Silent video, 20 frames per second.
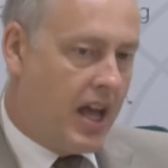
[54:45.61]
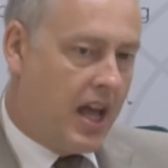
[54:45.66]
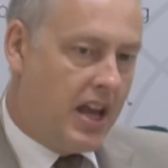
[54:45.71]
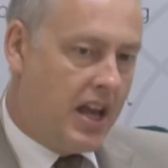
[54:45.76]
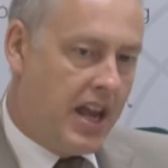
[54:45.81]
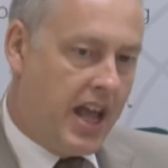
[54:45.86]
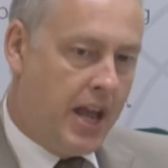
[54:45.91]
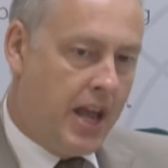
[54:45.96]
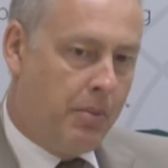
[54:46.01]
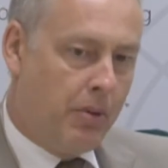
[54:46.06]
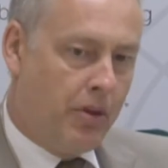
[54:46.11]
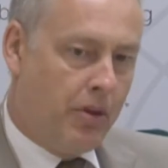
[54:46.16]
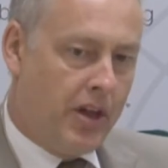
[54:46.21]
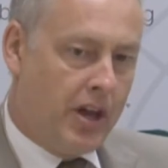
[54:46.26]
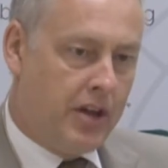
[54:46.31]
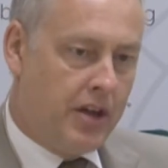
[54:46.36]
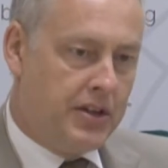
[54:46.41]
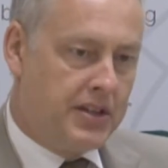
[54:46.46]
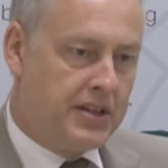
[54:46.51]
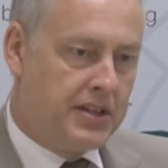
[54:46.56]
enable
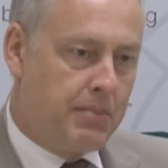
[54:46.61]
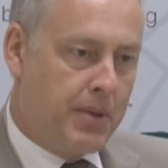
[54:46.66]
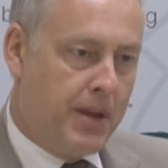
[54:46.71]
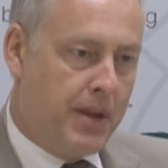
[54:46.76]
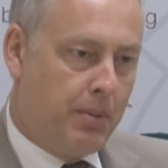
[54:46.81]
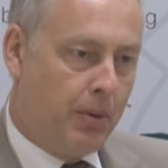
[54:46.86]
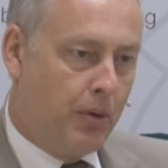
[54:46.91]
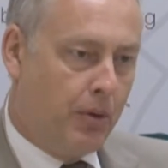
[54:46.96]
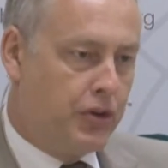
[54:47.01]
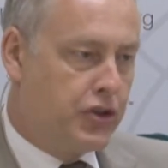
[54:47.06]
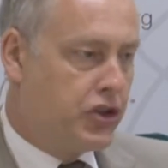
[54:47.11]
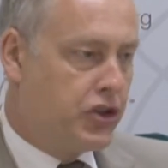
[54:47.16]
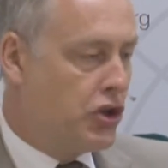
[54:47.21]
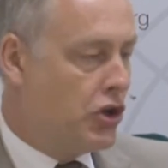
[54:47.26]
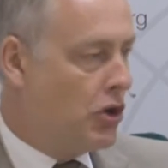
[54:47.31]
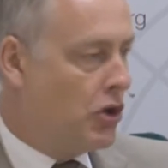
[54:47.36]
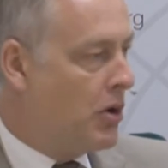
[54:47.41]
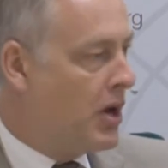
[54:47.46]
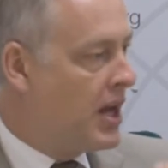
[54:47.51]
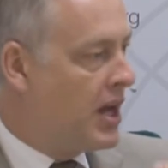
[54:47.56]
those people
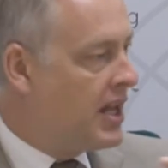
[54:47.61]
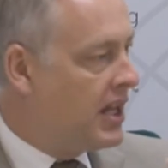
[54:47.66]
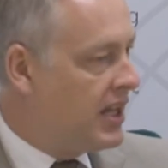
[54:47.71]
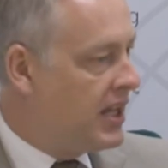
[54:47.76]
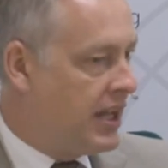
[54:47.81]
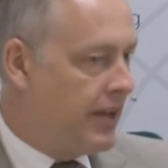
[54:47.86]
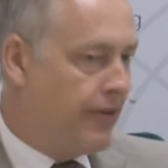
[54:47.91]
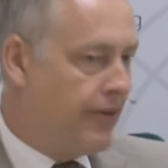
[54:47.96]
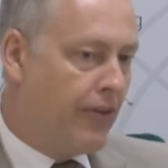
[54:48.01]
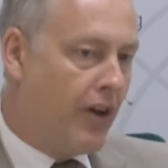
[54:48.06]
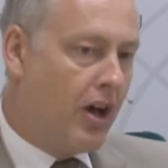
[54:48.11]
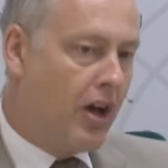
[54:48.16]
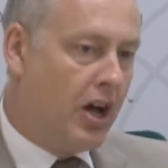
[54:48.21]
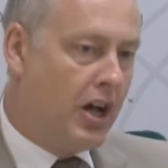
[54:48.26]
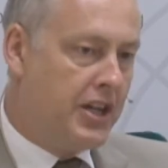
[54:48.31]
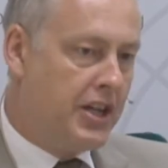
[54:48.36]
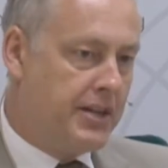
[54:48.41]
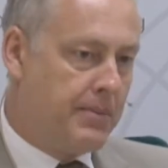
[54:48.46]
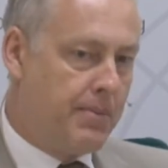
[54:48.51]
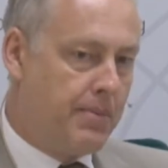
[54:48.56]
to give
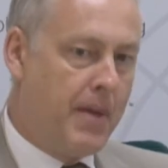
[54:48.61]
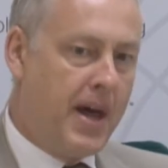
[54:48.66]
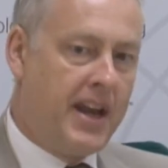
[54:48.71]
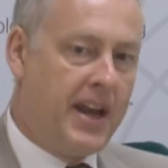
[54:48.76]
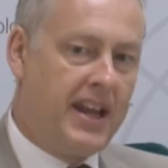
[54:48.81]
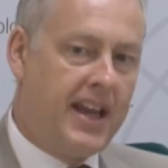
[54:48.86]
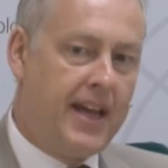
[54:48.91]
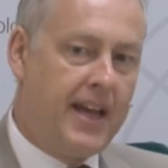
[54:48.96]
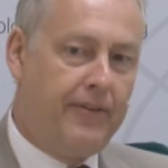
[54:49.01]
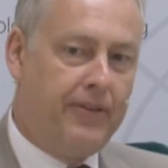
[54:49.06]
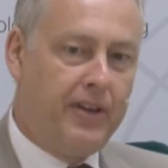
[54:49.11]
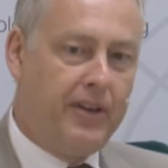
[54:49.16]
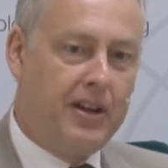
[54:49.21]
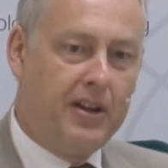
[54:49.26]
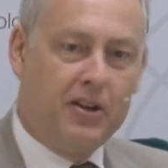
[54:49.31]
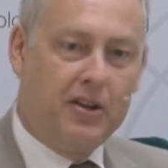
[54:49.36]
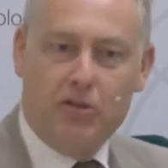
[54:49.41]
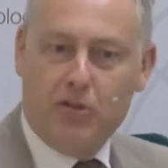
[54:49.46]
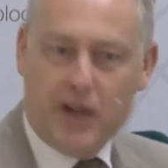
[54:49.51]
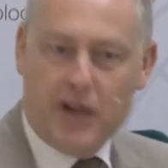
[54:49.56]
our diplomatic effort
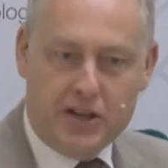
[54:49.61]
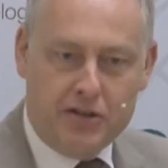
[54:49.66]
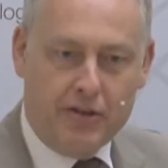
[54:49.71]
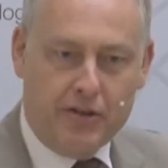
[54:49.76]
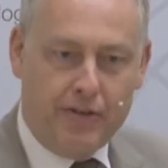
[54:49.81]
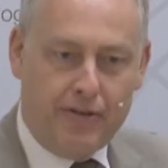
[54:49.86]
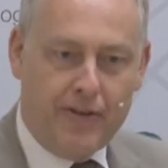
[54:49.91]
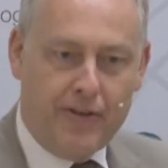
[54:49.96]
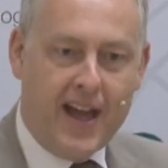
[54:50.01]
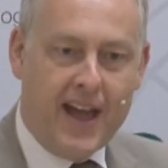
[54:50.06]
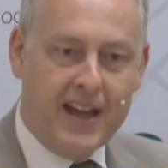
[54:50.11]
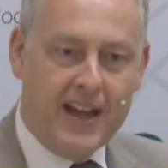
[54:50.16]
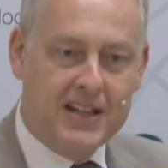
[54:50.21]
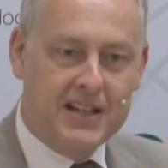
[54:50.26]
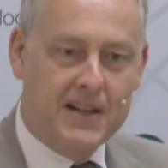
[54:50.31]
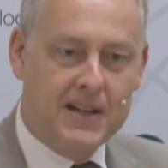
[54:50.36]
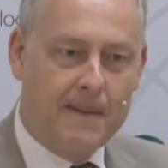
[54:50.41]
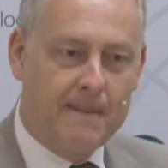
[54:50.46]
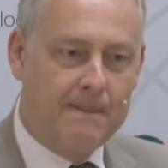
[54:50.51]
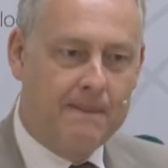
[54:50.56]
greater
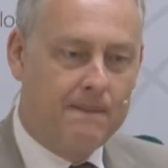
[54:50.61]
effect.